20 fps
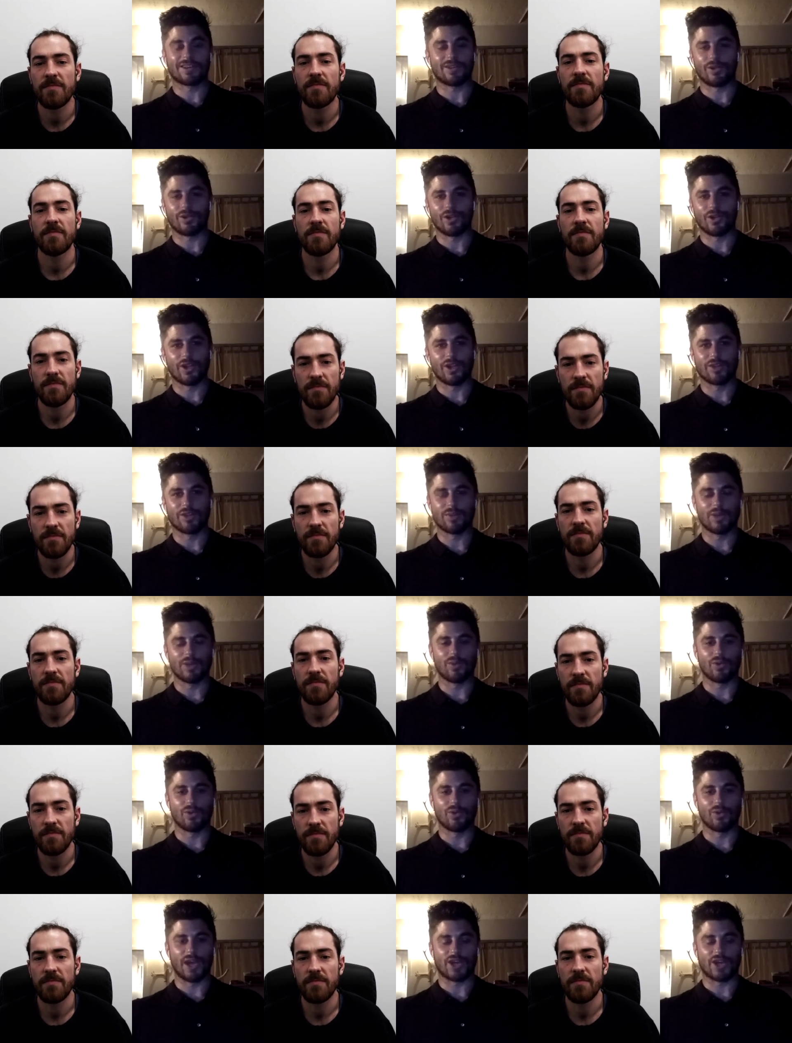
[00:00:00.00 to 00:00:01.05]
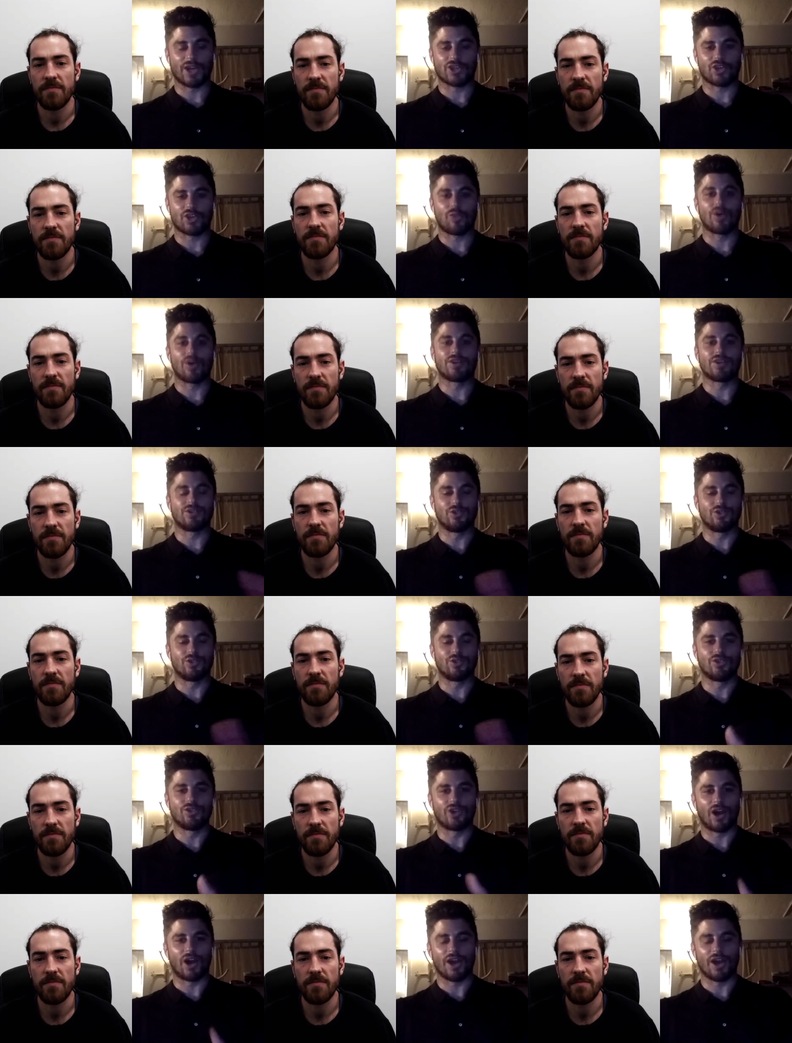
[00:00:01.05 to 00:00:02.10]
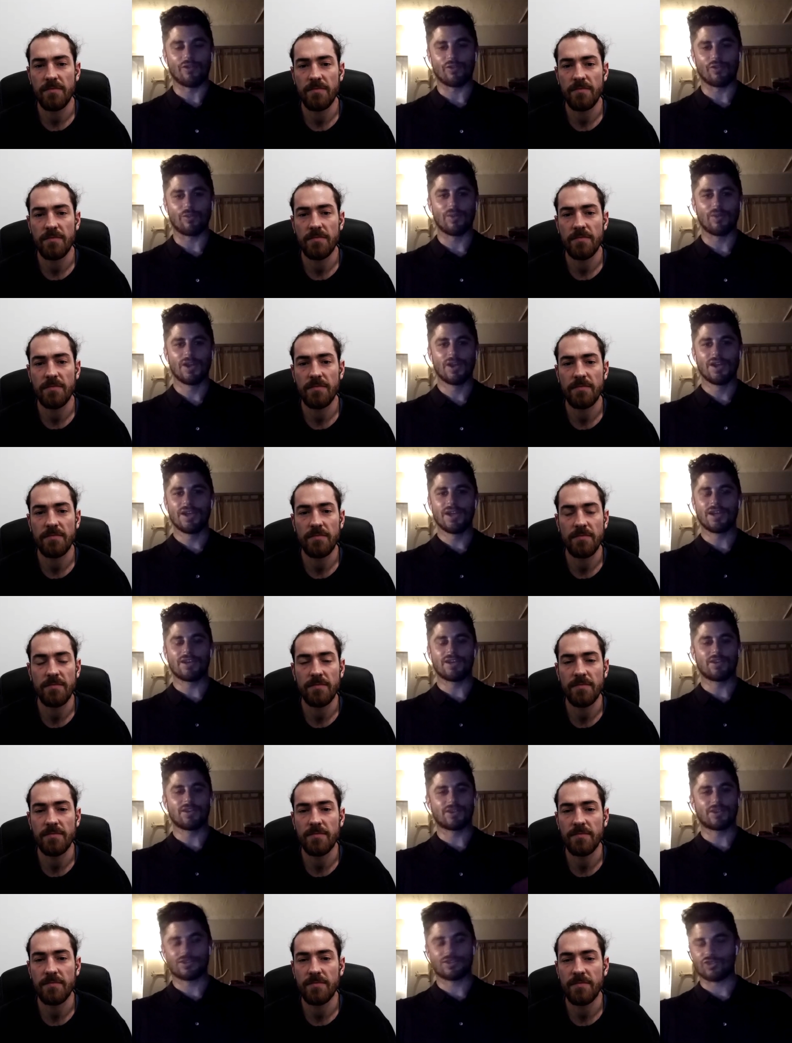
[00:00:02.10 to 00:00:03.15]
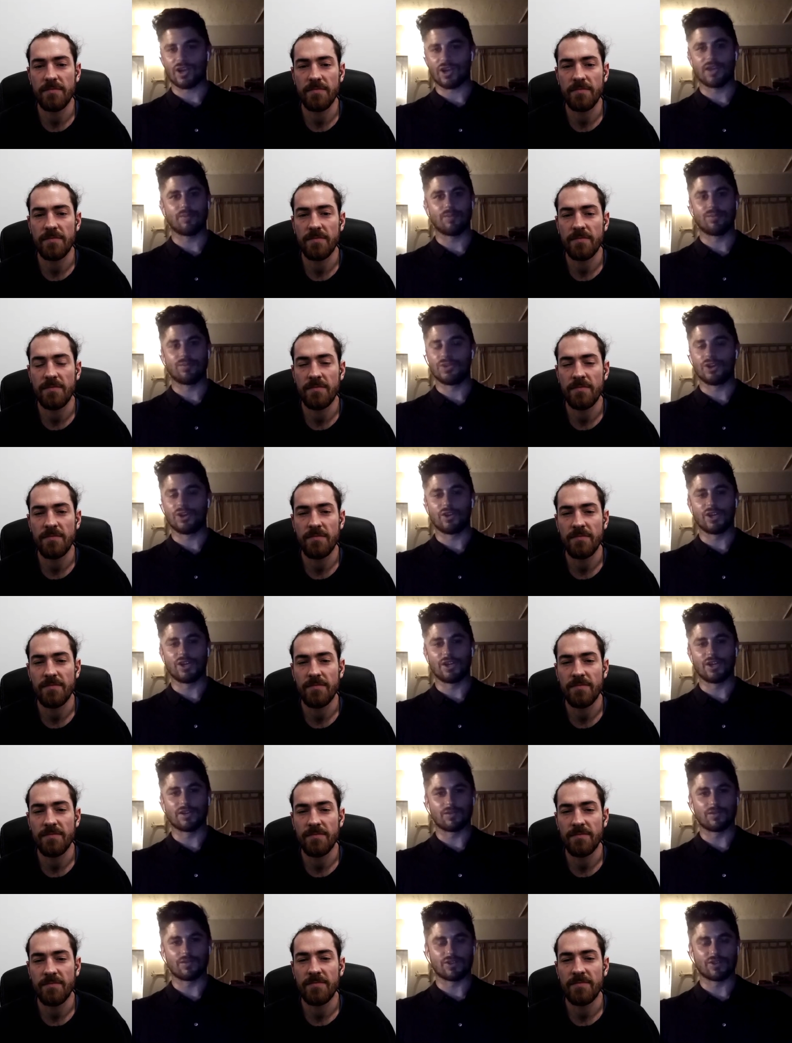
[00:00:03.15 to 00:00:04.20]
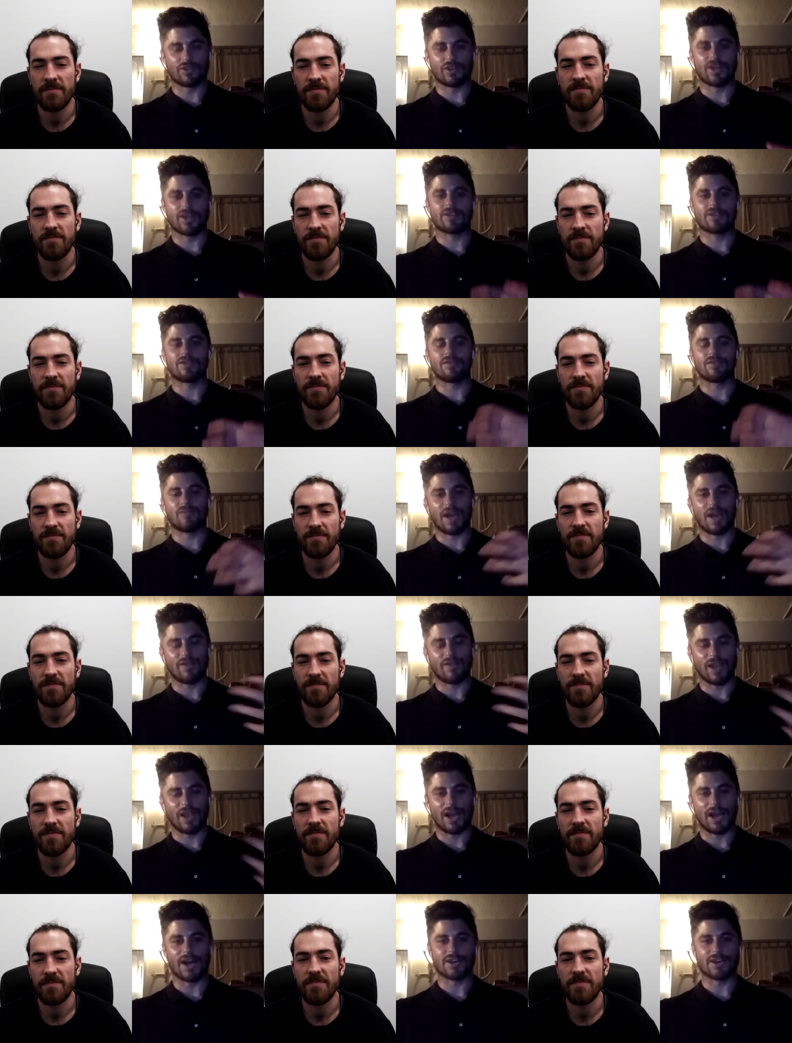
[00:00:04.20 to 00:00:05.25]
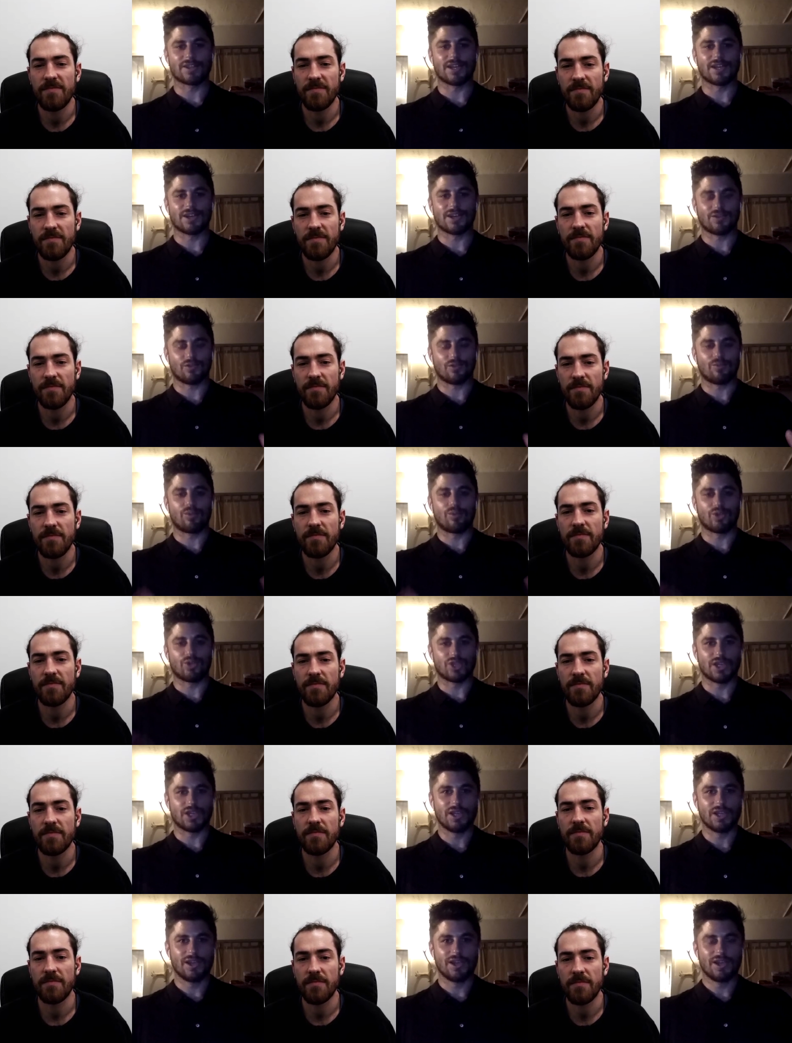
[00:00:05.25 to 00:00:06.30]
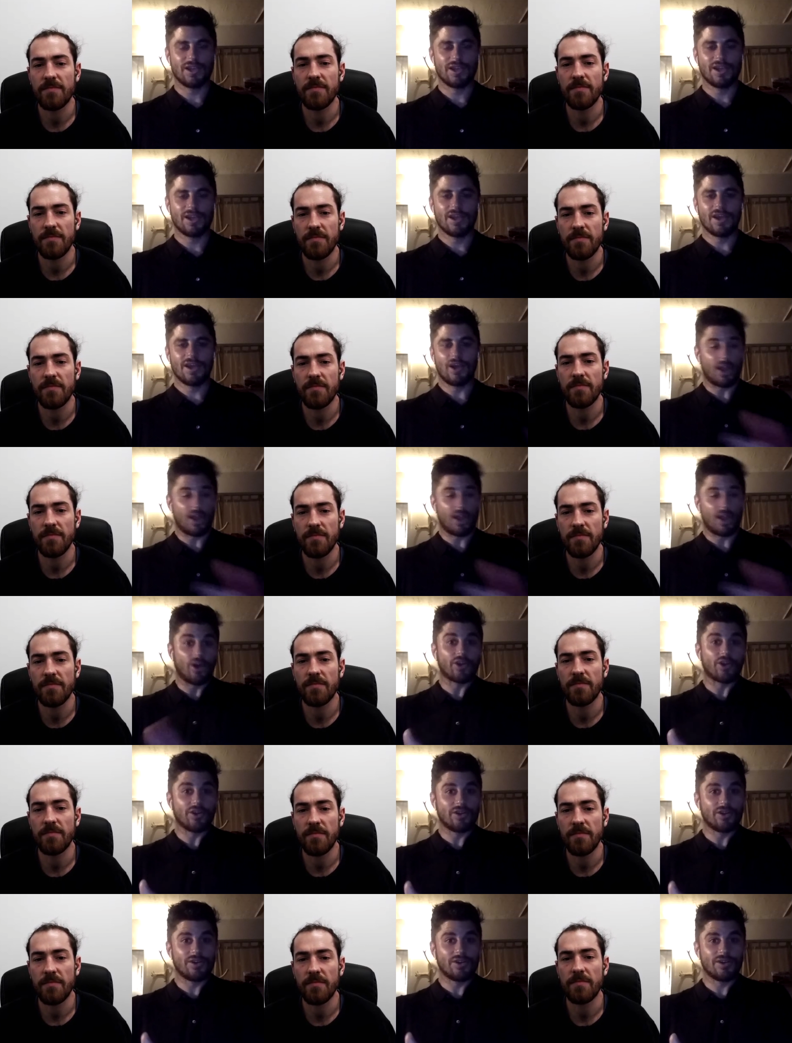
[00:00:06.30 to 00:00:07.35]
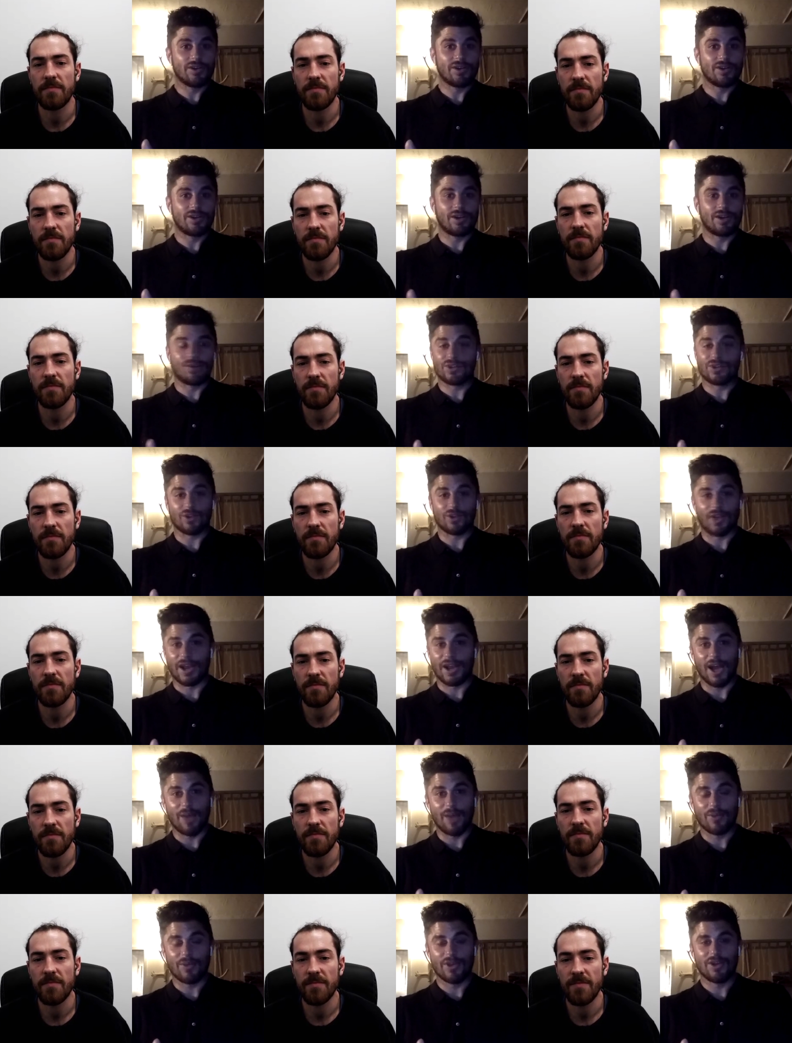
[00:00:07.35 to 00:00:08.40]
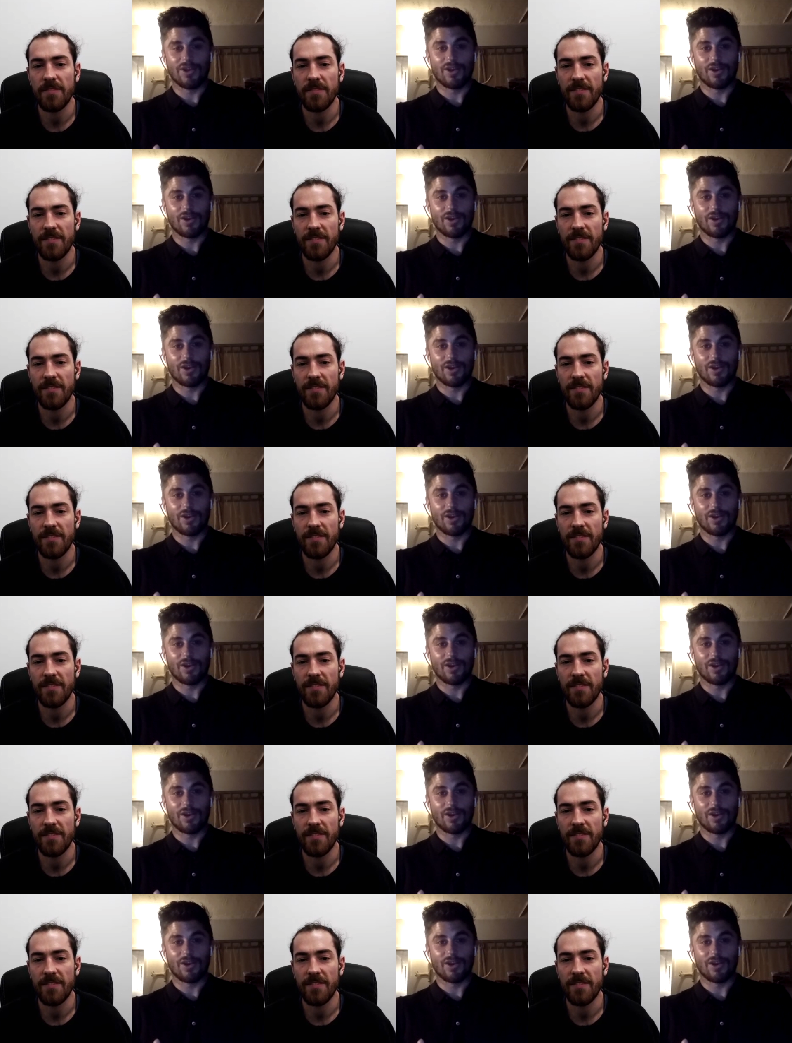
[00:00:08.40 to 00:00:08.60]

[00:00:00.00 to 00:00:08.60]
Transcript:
Speaker 1: a lot of these people actually almost do die from stress, you know, years of stress and having heart attacks from pushing. I got it. I'm still unhappy.